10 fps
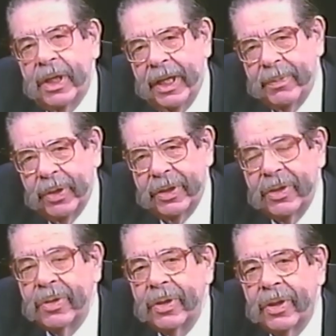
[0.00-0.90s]
Guidebook
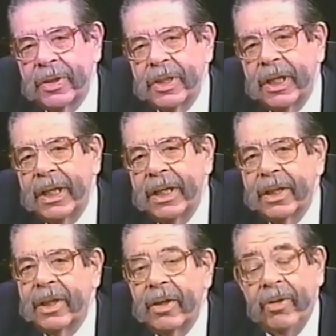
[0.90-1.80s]
to New York City,
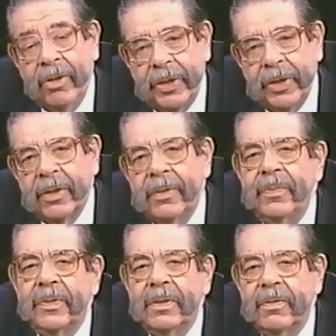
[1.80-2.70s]
and the author,
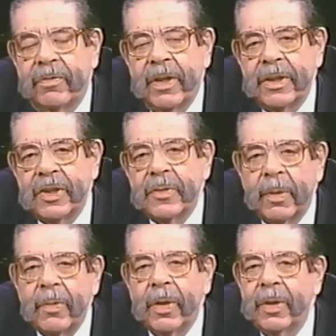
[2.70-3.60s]
Francis
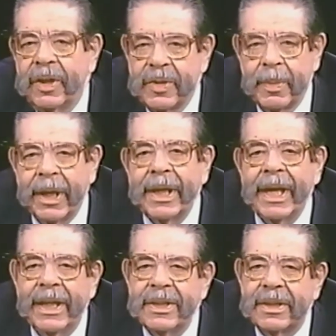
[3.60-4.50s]
Marrone, is my
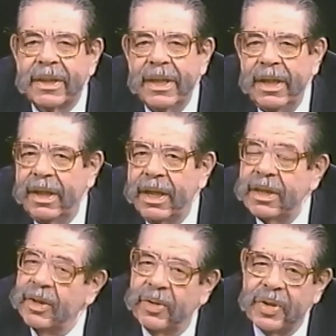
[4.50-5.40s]
guest. He
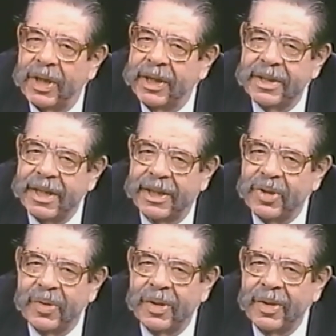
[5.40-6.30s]
knows
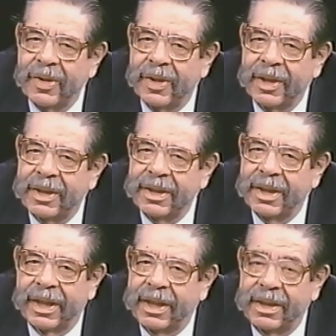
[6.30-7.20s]
architecture in New York
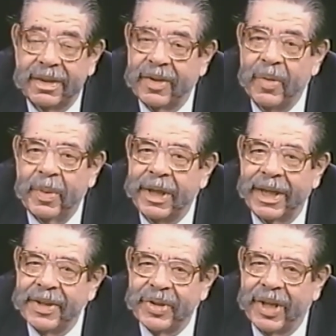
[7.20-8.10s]
like nobody
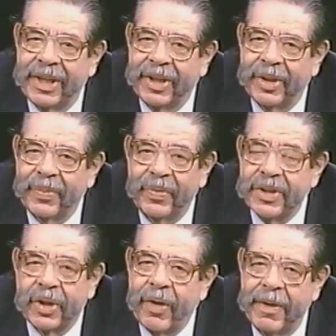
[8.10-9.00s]
else I know.
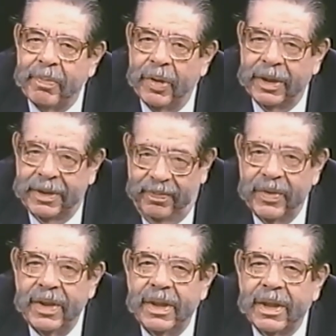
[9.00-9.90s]
It's a great book.
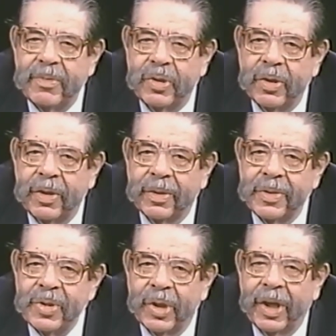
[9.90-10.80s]
I'm sure you'll
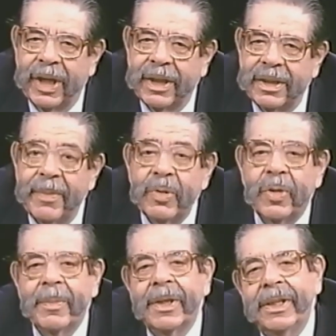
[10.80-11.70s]
enjoy it. I'm
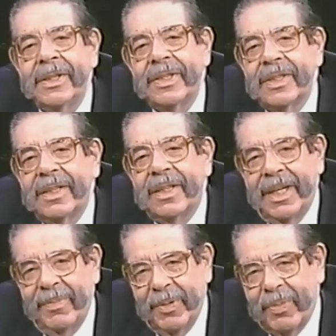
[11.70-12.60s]
Norman Liss. The
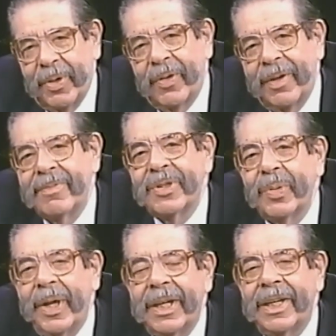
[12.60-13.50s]
name of the program is The
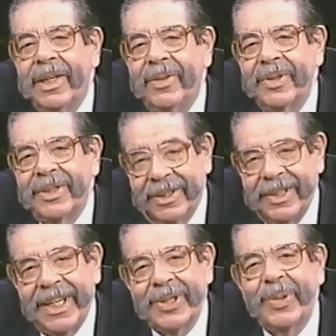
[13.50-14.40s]
Way to Go. Until
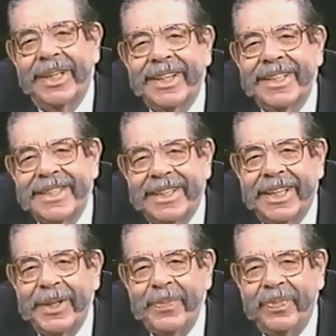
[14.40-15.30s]
next week at this
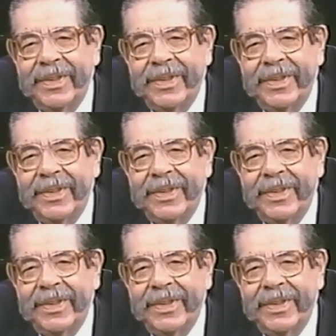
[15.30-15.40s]
time,